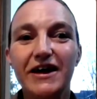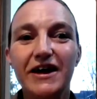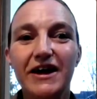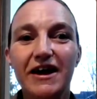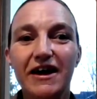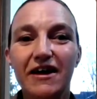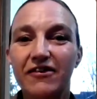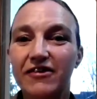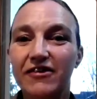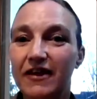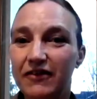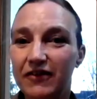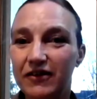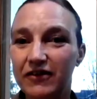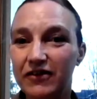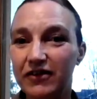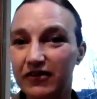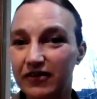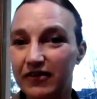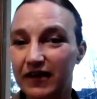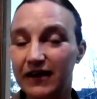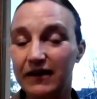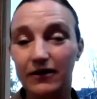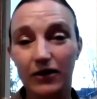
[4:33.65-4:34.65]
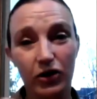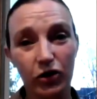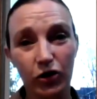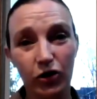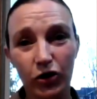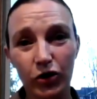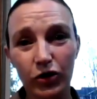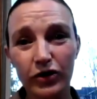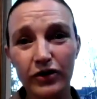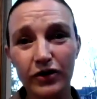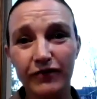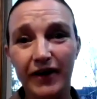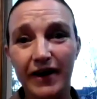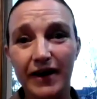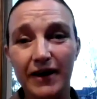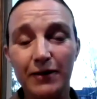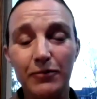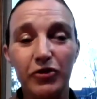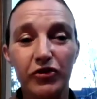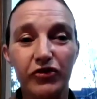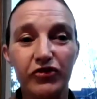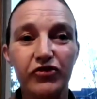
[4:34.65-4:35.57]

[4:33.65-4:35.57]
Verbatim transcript: is that this is a, a herd of animals.